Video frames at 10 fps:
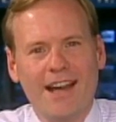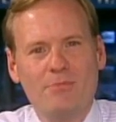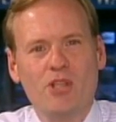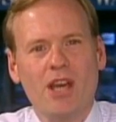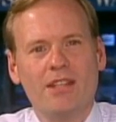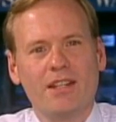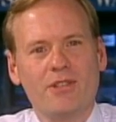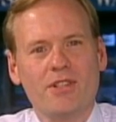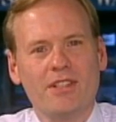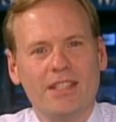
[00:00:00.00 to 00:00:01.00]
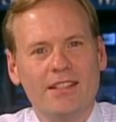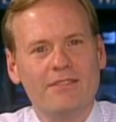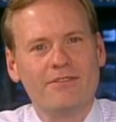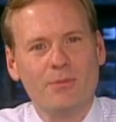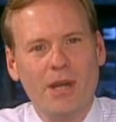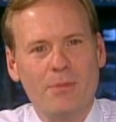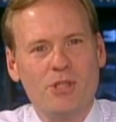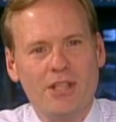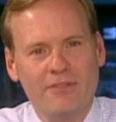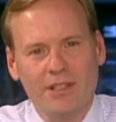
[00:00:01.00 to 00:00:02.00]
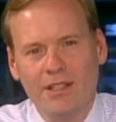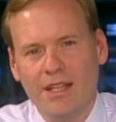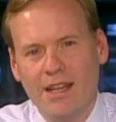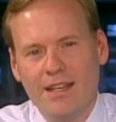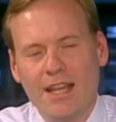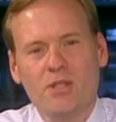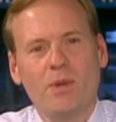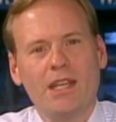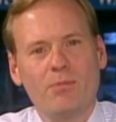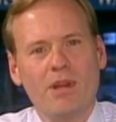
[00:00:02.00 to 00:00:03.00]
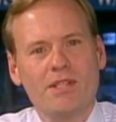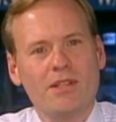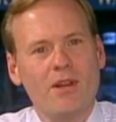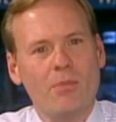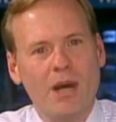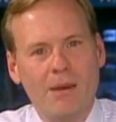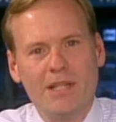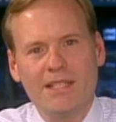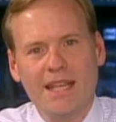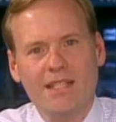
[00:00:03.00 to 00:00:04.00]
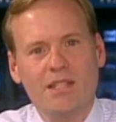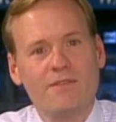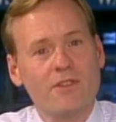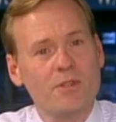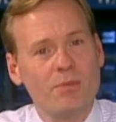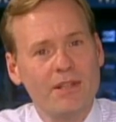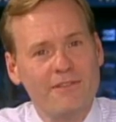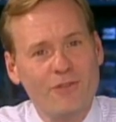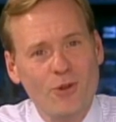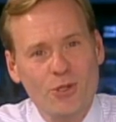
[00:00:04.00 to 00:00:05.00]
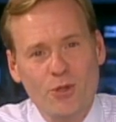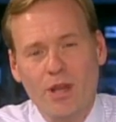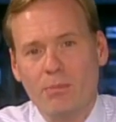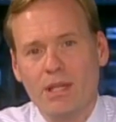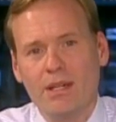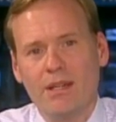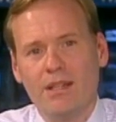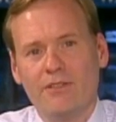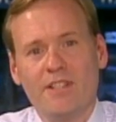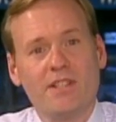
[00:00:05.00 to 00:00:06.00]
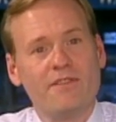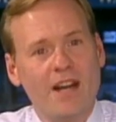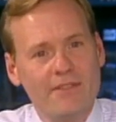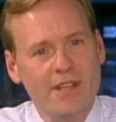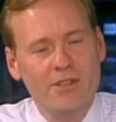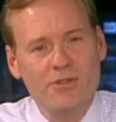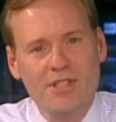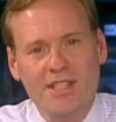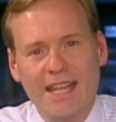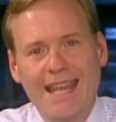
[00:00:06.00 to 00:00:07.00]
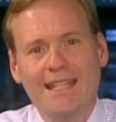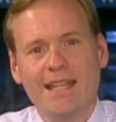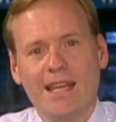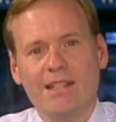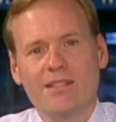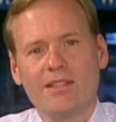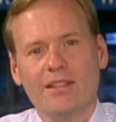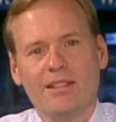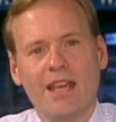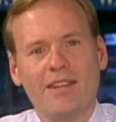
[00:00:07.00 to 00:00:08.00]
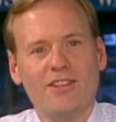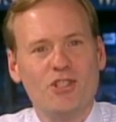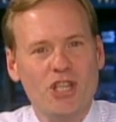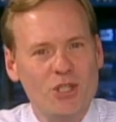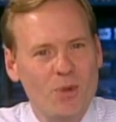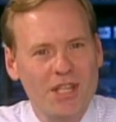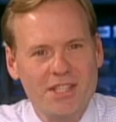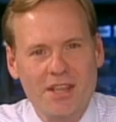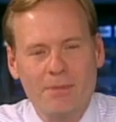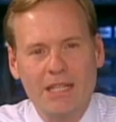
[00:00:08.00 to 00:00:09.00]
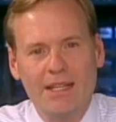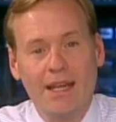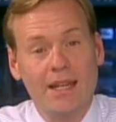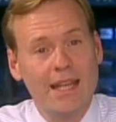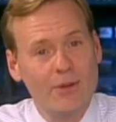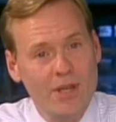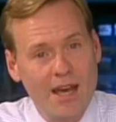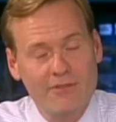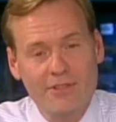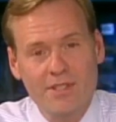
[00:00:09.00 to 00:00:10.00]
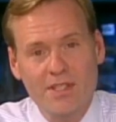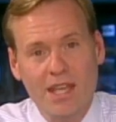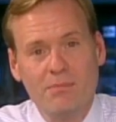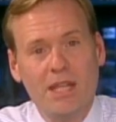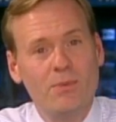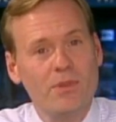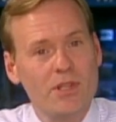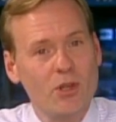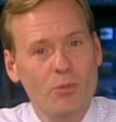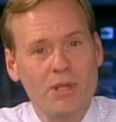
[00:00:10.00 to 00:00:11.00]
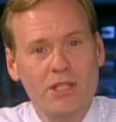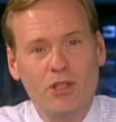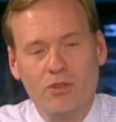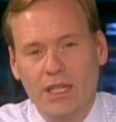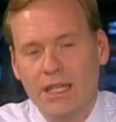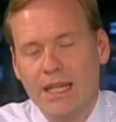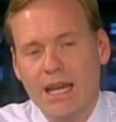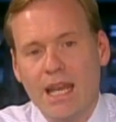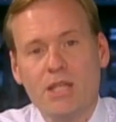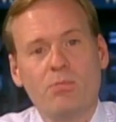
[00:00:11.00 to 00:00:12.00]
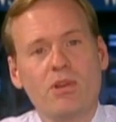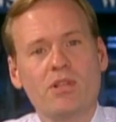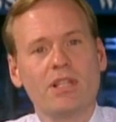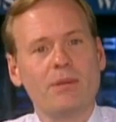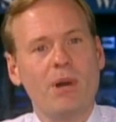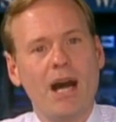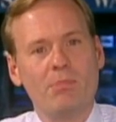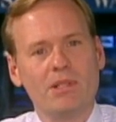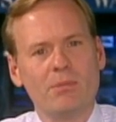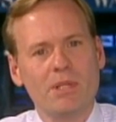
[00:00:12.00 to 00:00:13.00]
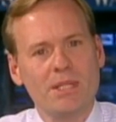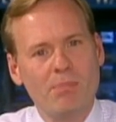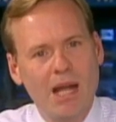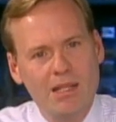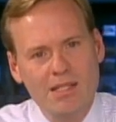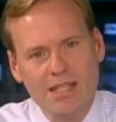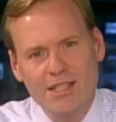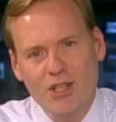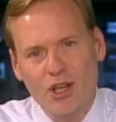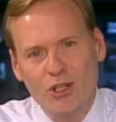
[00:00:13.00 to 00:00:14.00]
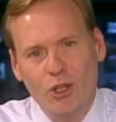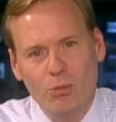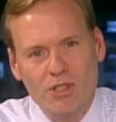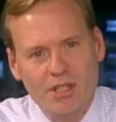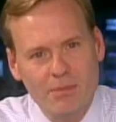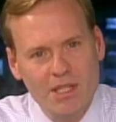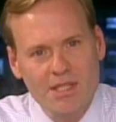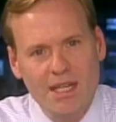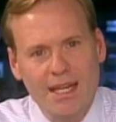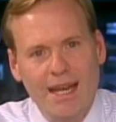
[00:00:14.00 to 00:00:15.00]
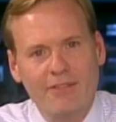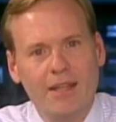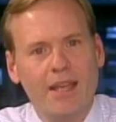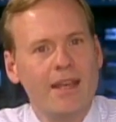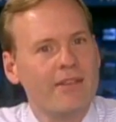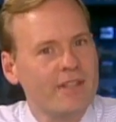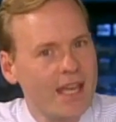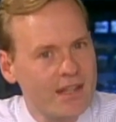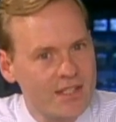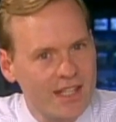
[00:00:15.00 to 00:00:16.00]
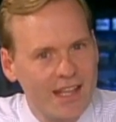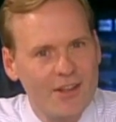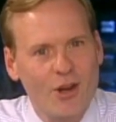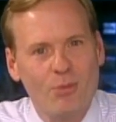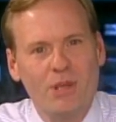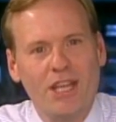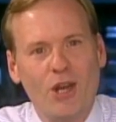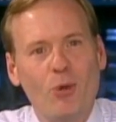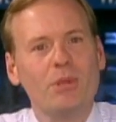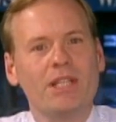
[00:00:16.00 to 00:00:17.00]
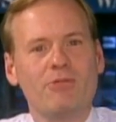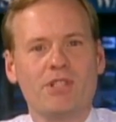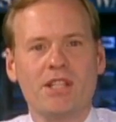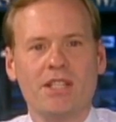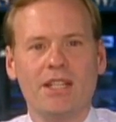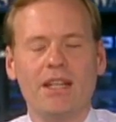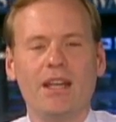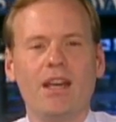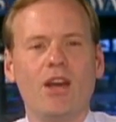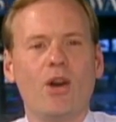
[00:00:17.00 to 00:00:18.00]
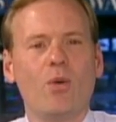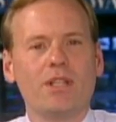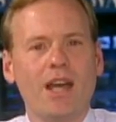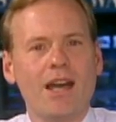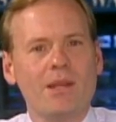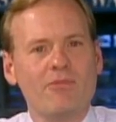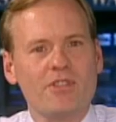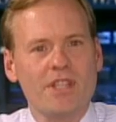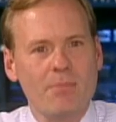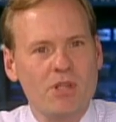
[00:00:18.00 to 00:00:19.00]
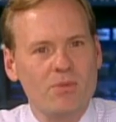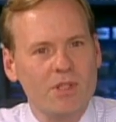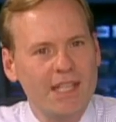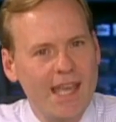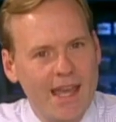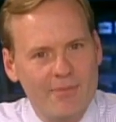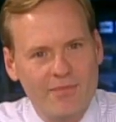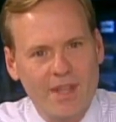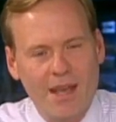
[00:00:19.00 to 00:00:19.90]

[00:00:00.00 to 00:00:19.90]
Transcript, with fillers: I'm John Dickerson in for Bob Schieffer. Next week, President Obama takes his first big foreign trip. He'll visit five countries in eight days, attend the G20 summit, a NATO conference, and meet with the European Union. He's personally popular, but his policies on global stimulus and, Af and Afghanistan are being openly resisted. What kind of reception will he get?